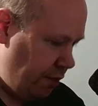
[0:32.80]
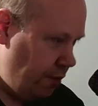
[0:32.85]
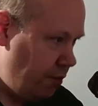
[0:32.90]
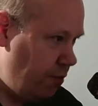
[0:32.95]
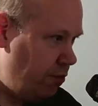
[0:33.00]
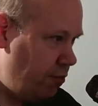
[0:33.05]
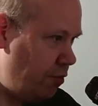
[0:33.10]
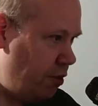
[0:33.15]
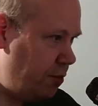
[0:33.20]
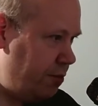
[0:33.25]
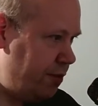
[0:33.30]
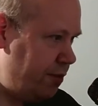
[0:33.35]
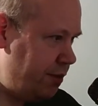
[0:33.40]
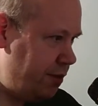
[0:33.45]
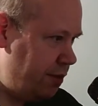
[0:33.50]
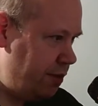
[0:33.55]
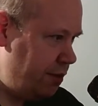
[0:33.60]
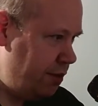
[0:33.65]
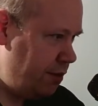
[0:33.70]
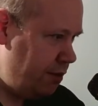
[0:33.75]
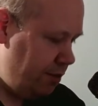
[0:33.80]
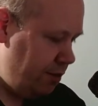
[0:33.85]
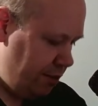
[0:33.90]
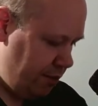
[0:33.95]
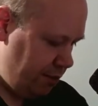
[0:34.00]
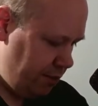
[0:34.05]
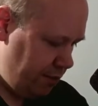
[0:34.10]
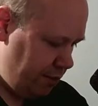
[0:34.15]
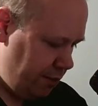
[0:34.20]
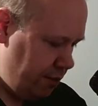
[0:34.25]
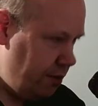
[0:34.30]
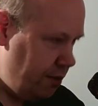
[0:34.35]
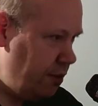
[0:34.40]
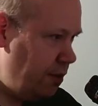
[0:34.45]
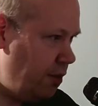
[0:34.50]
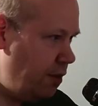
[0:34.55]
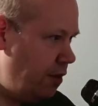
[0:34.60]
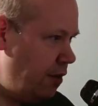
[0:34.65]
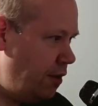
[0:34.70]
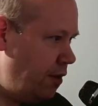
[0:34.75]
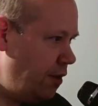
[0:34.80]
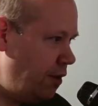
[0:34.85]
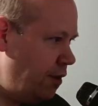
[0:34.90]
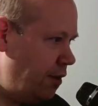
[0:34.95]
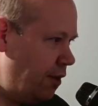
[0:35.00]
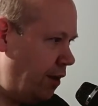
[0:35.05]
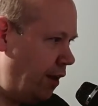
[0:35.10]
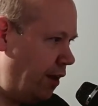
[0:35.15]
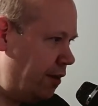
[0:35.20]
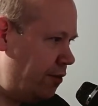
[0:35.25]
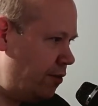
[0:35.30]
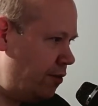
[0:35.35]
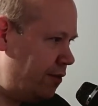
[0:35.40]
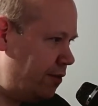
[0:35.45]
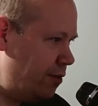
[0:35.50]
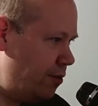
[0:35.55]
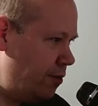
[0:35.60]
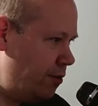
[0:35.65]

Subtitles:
Whoops. Can't do this.